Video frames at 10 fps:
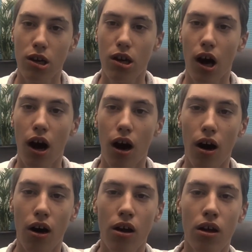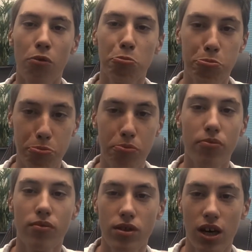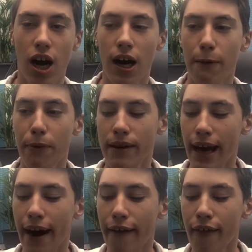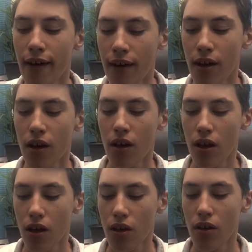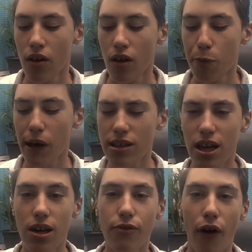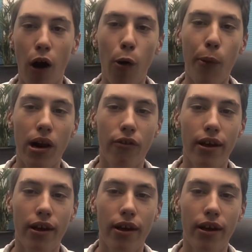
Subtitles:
car type now. Basically, the whole point of